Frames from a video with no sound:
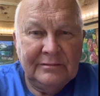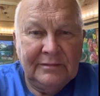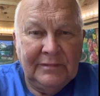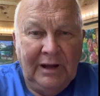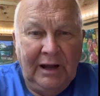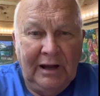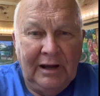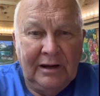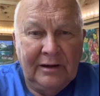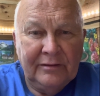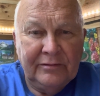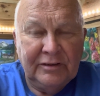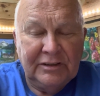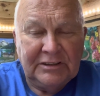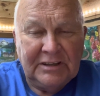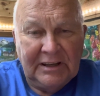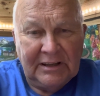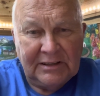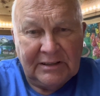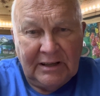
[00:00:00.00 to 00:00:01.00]
Uh, if you
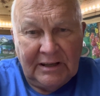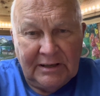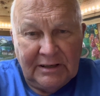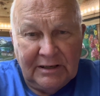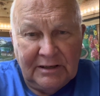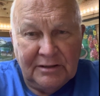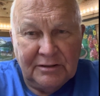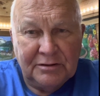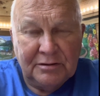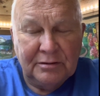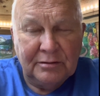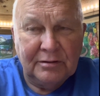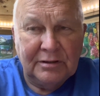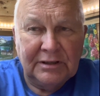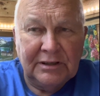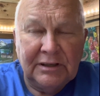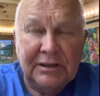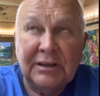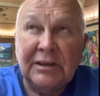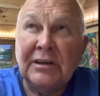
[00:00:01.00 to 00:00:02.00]
take that into
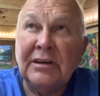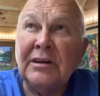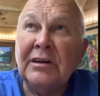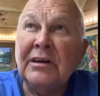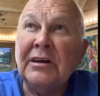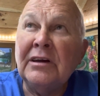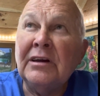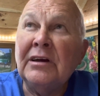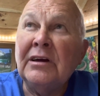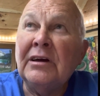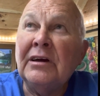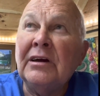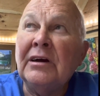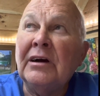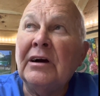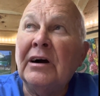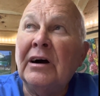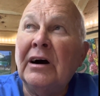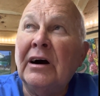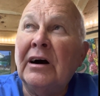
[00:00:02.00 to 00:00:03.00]
the
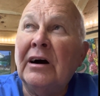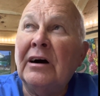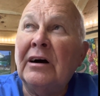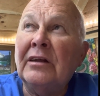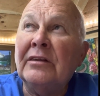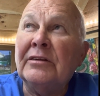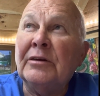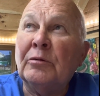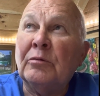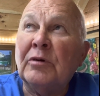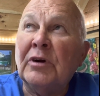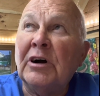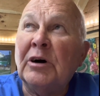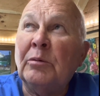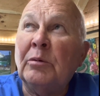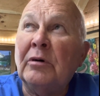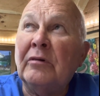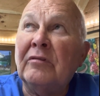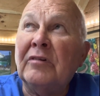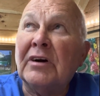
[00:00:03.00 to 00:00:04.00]
uh, the
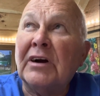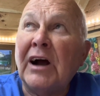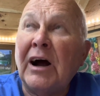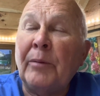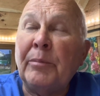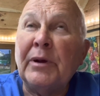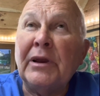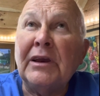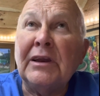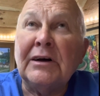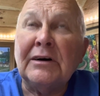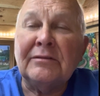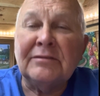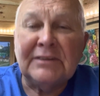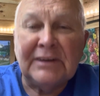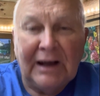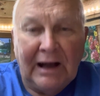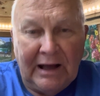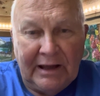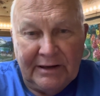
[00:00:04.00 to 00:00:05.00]
realm of agape love,
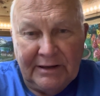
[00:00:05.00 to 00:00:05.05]
God